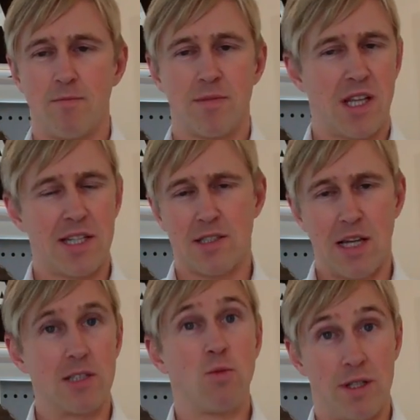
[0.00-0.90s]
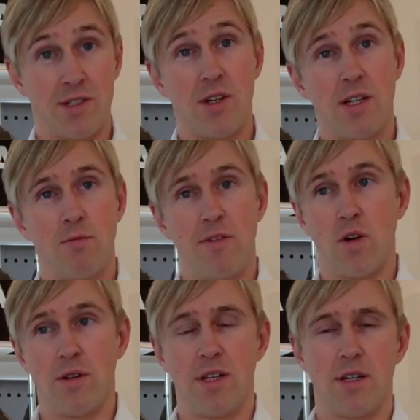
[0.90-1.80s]
So that's one side. We've
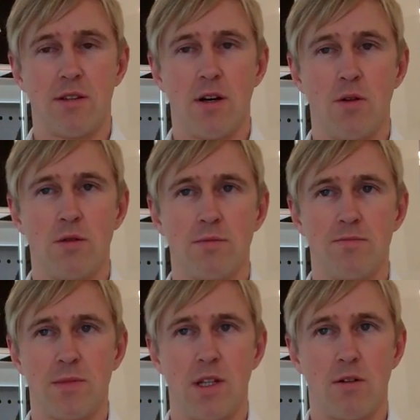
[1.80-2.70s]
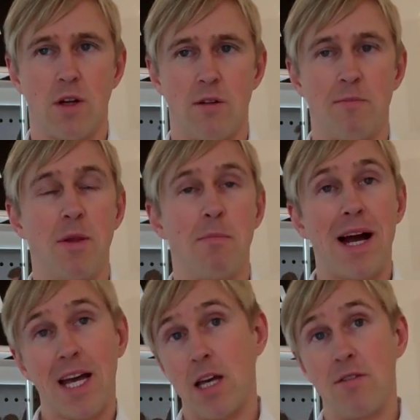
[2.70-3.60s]
got the whole kind of the
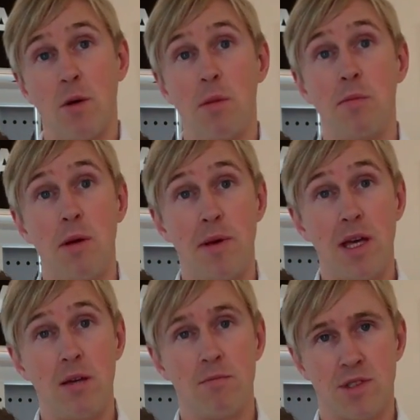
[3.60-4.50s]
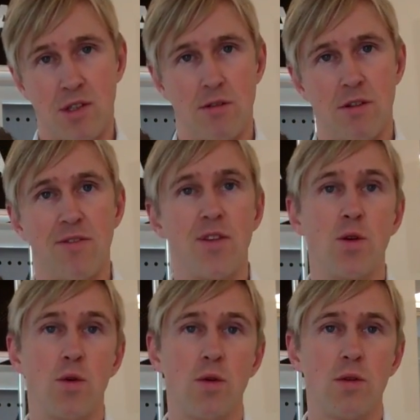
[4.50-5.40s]
backing of WPP, so the
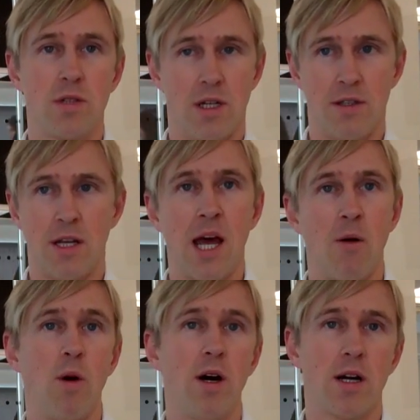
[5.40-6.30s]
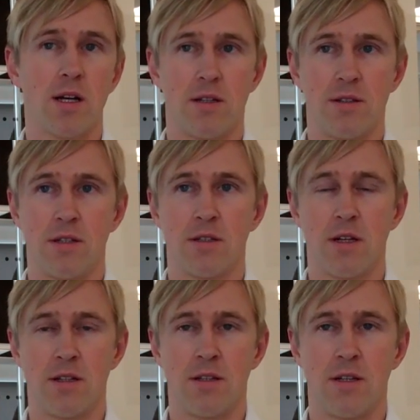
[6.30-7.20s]
fuel and the network and
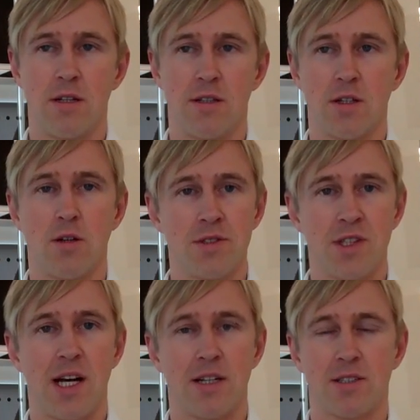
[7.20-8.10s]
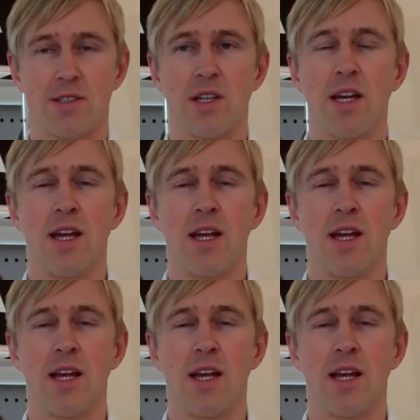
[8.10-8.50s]
the contacts